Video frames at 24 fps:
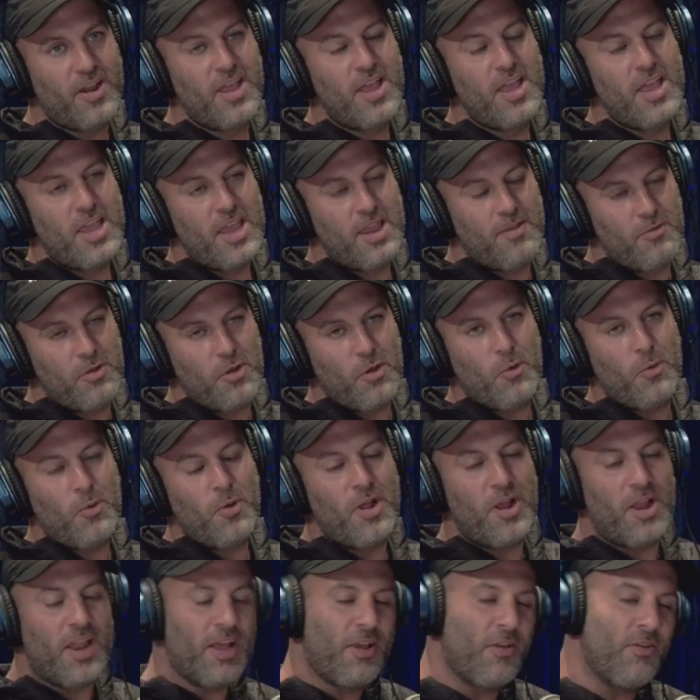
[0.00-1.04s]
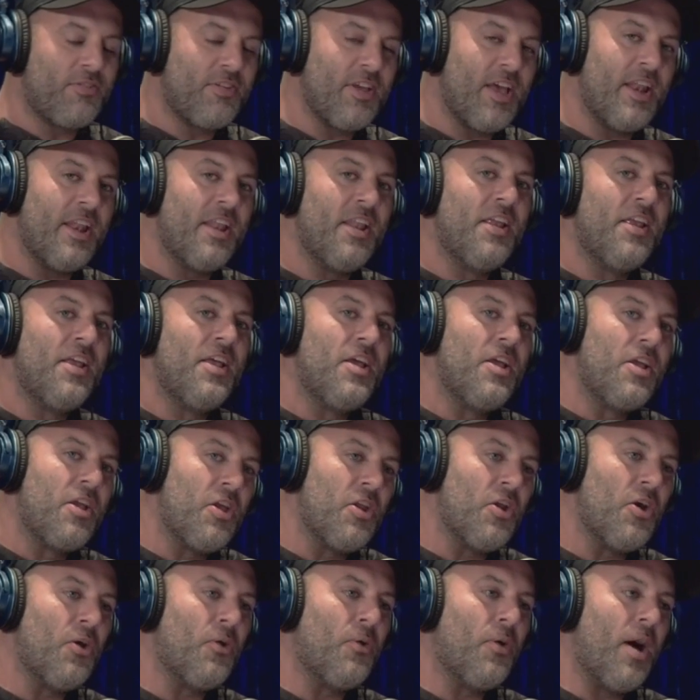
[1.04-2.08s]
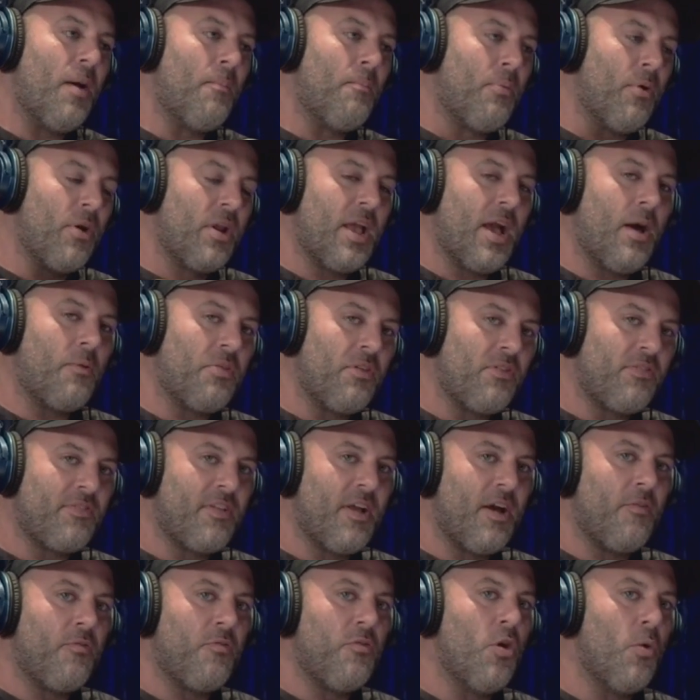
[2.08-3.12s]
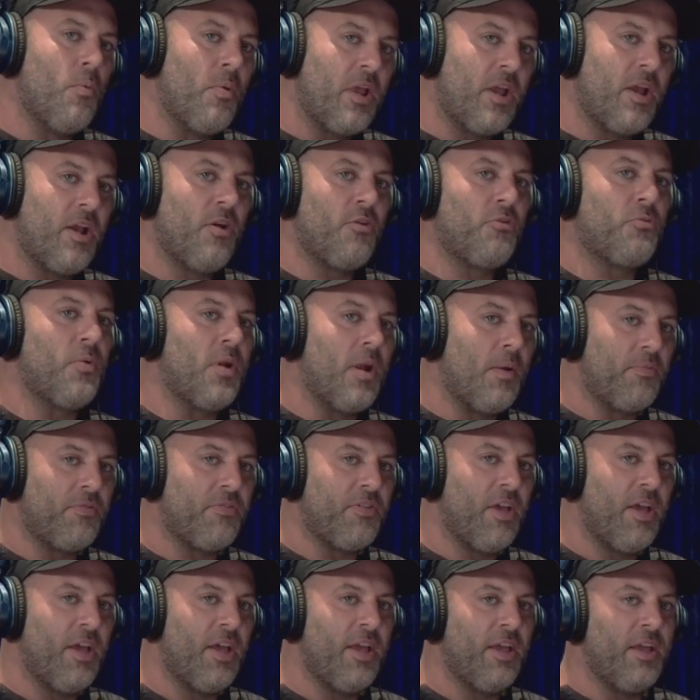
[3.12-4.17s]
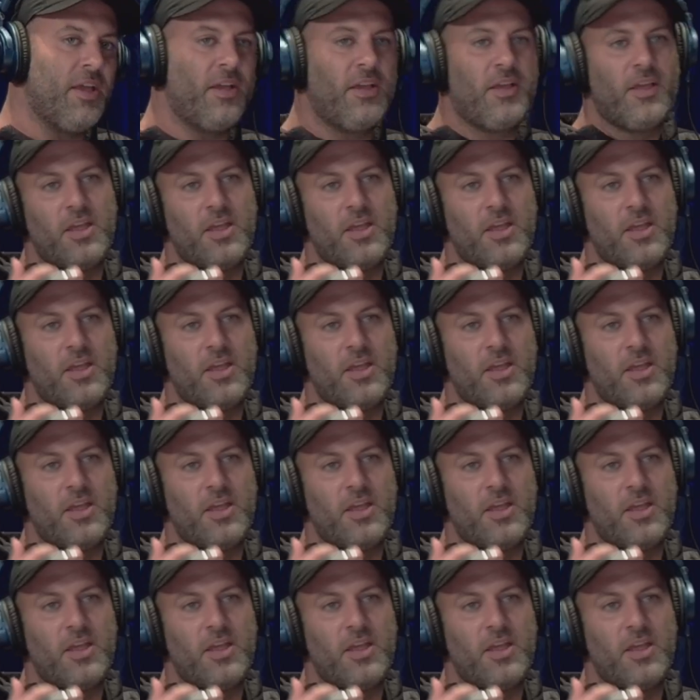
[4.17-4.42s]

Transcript: Even though, like you said, you know, I'm putting out this stuff, nobody hears what I'm saying,